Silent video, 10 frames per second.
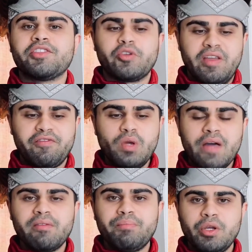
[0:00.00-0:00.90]
So if you
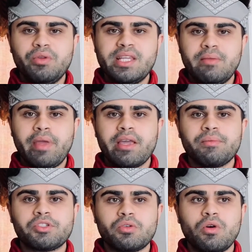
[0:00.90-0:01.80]
have a beauty and
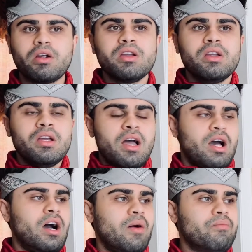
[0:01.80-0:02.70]
makeup store,
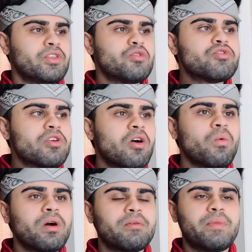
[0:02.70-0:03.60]
um, you
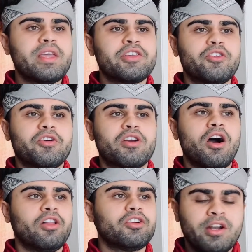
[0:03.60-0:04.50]
don't want to make your
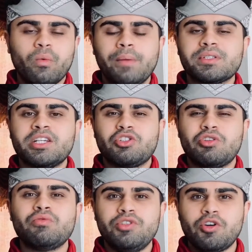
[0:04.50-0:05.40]
color on your website
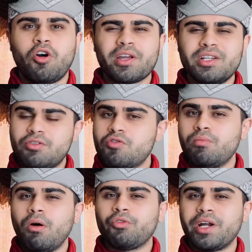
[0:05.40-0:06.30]
too dark and too
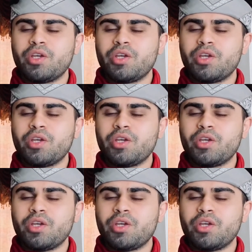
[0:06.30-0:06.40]
bold, right?